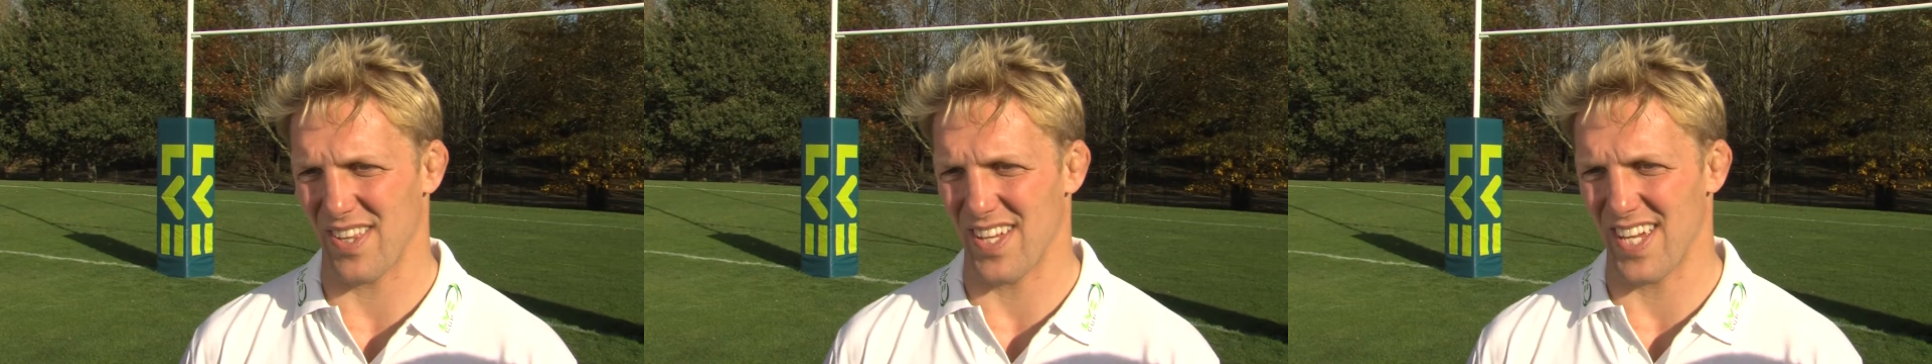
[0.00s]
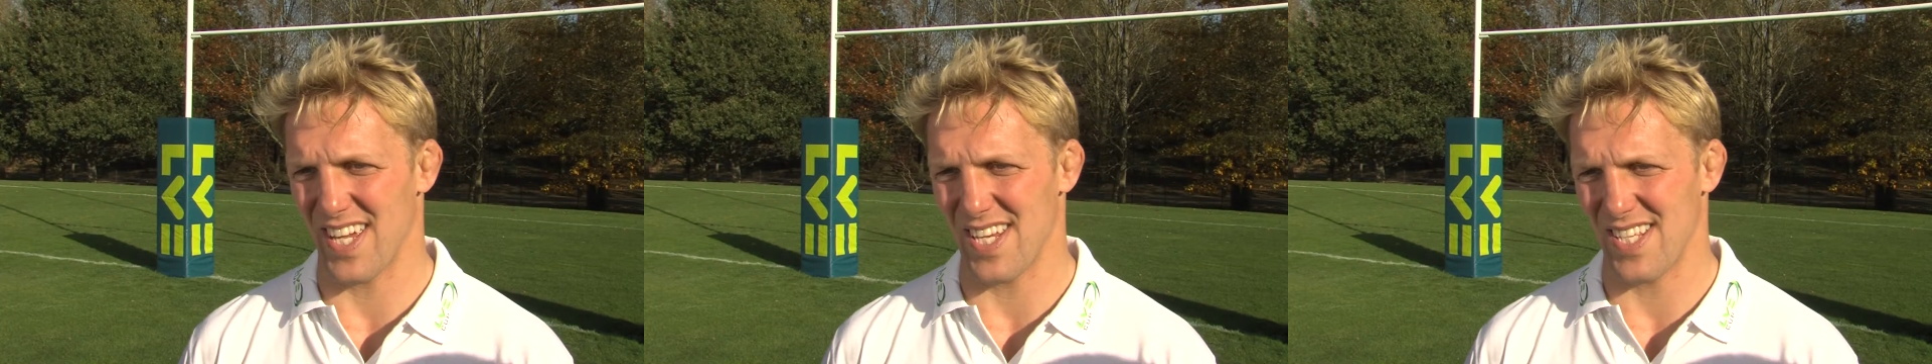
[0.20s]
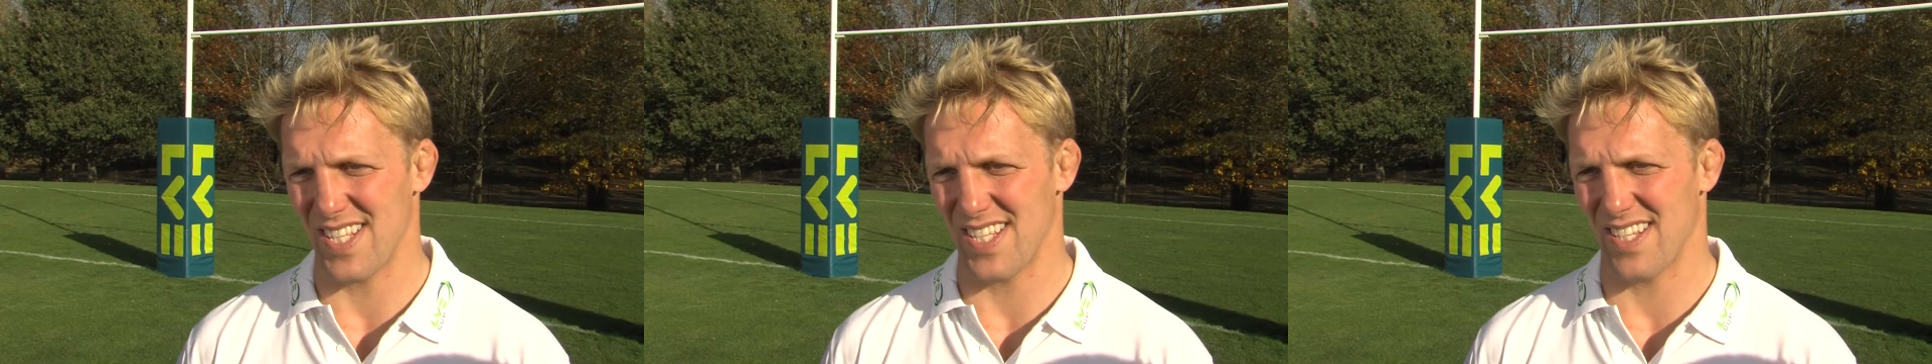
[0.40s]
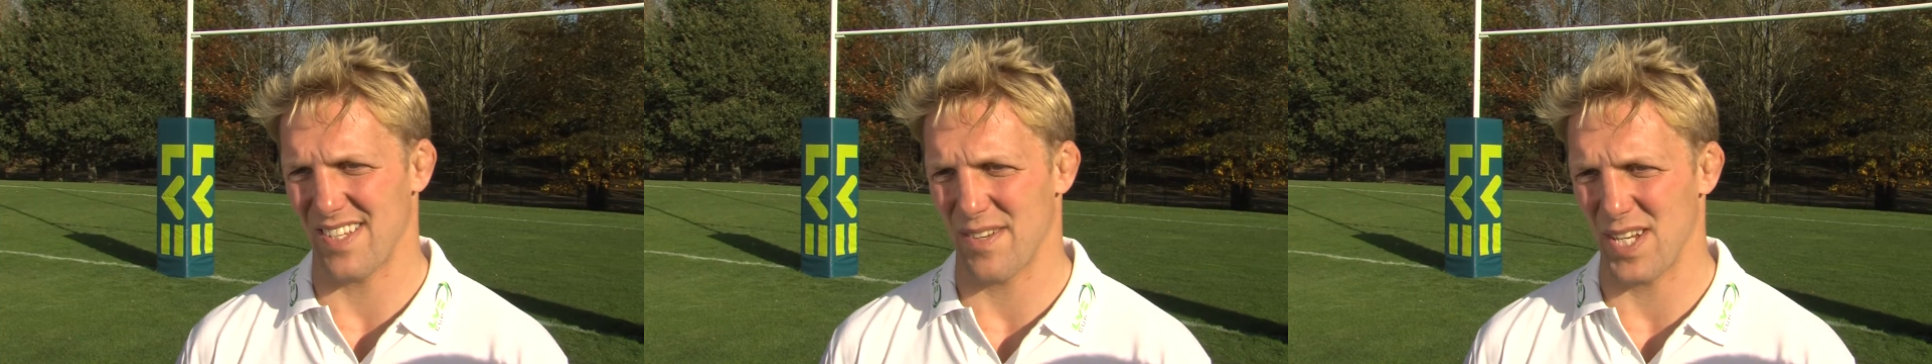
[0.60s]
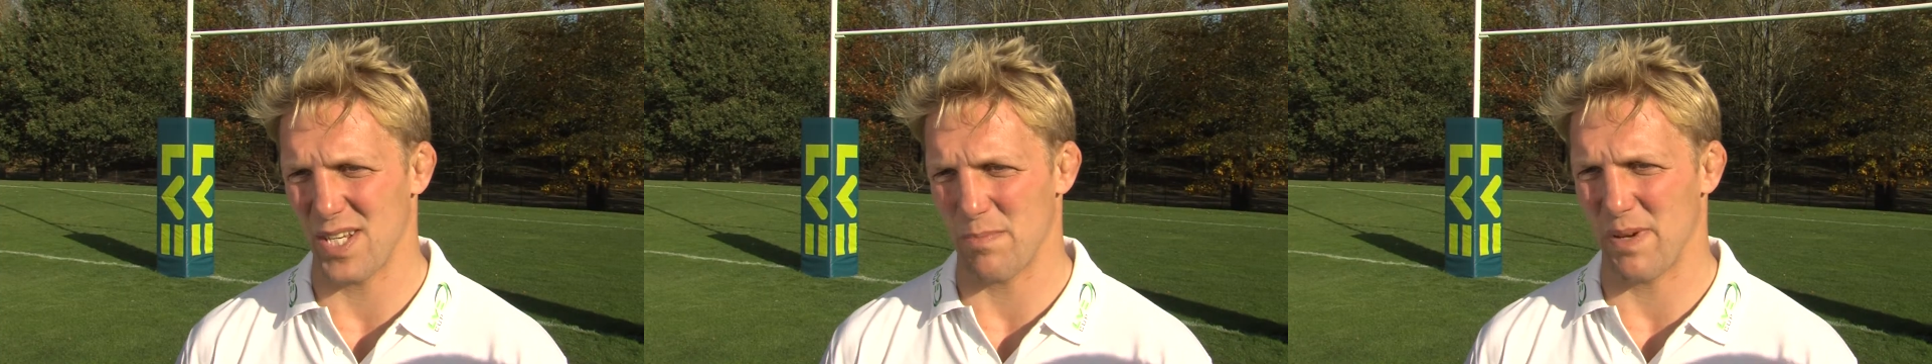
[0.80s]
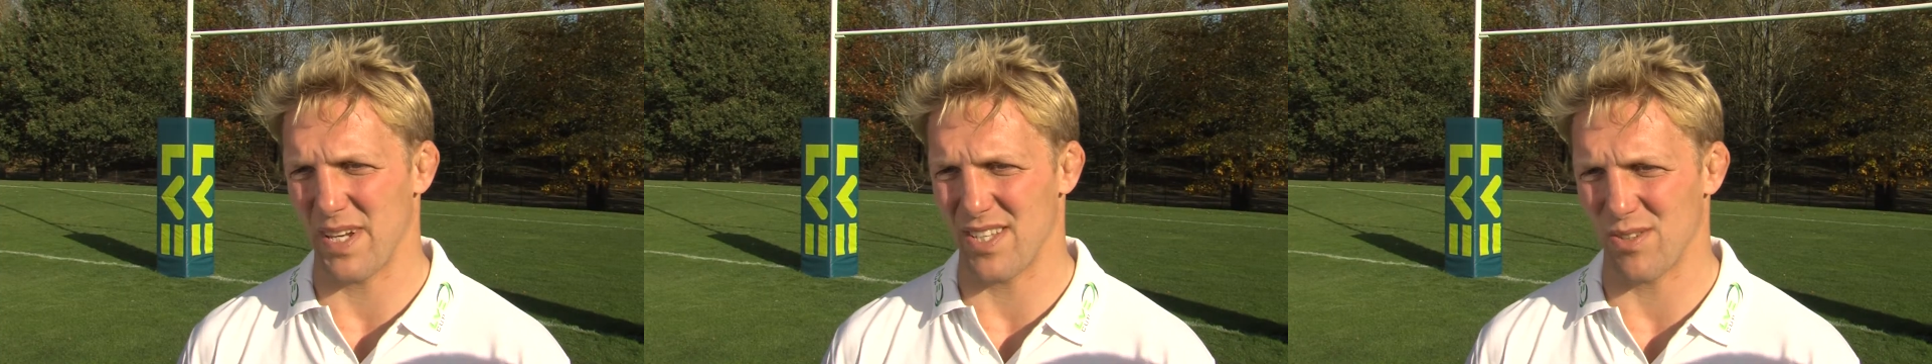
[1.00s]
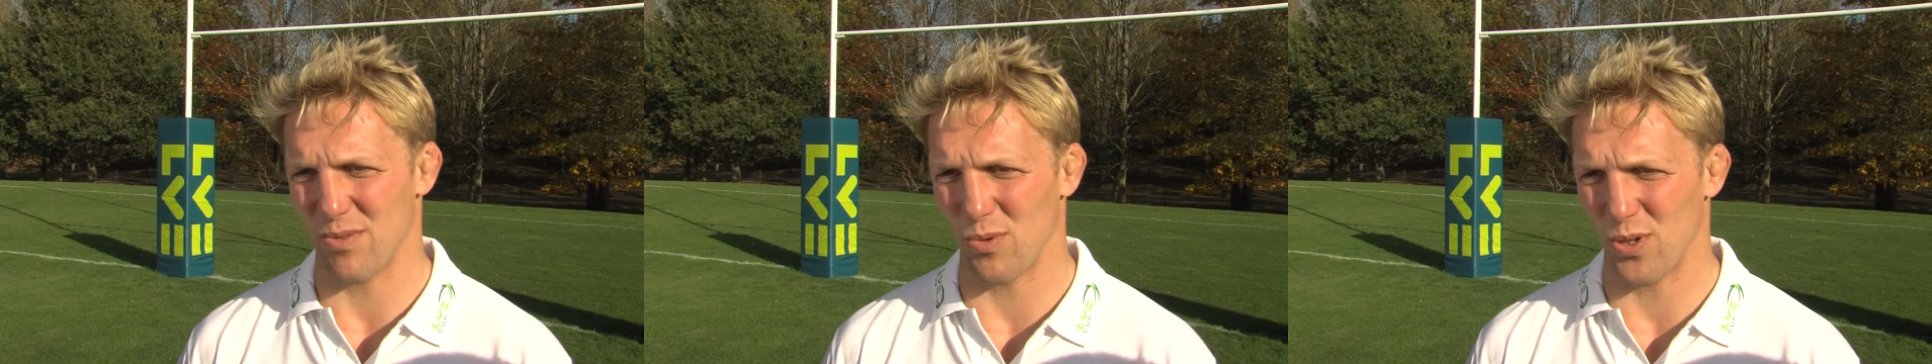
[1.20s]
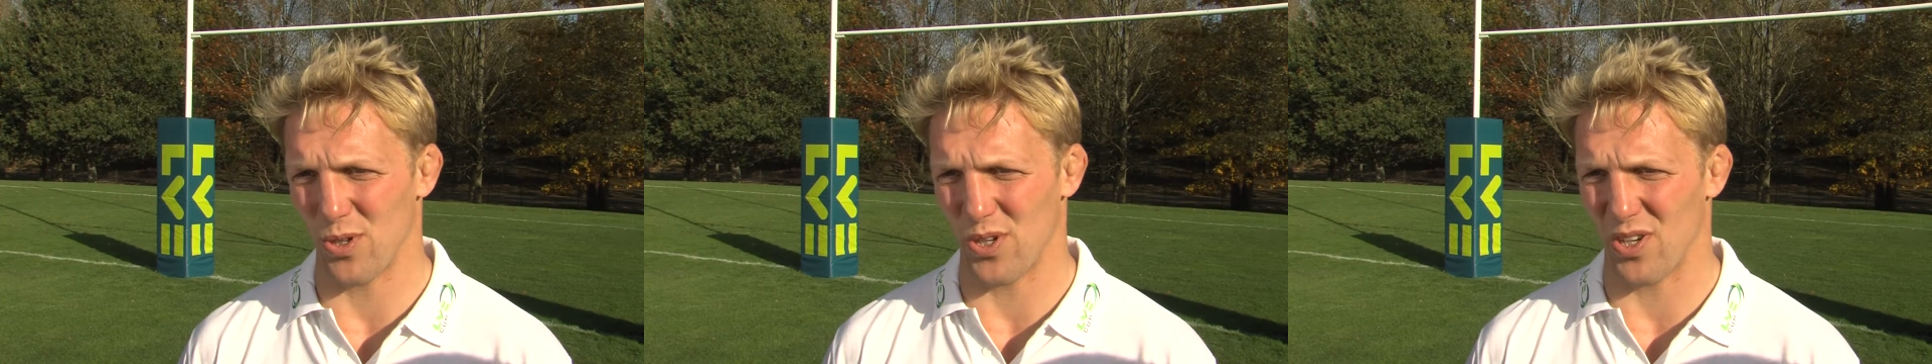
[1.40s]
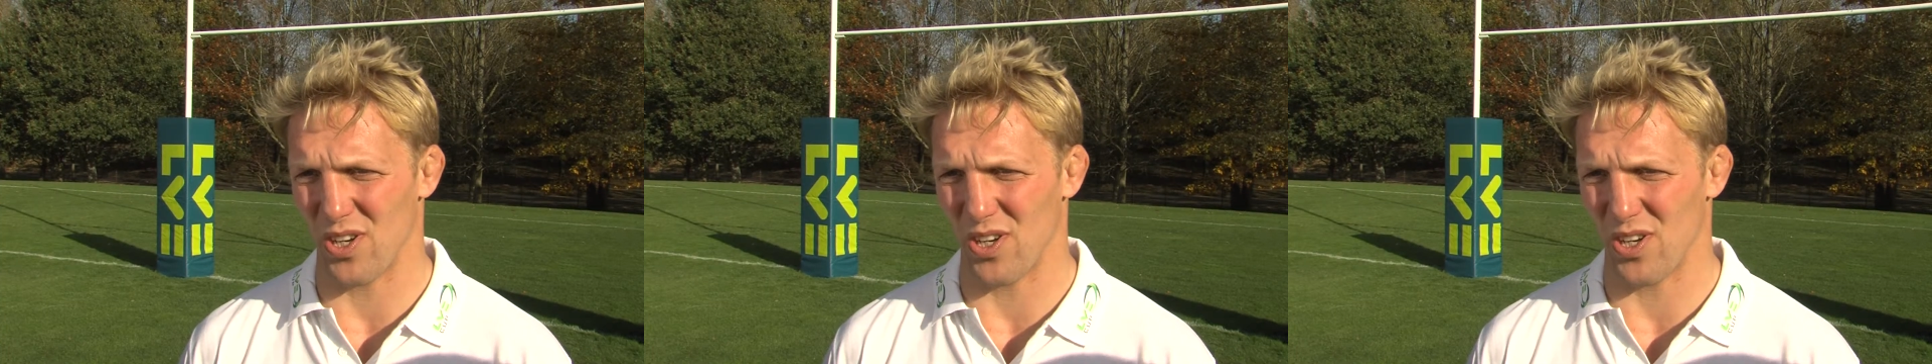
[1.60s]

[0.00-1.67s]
that he's he's been to war